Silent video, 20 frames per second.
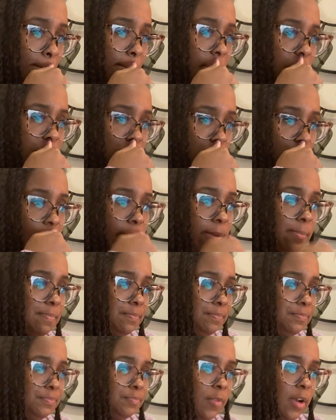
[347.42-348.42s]
Sure,
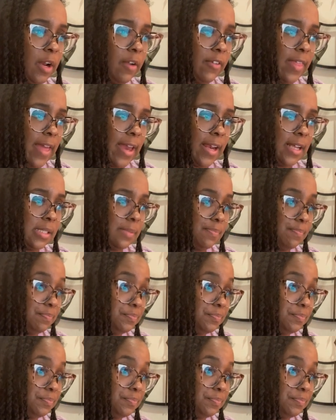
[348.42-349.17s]
whatever that is.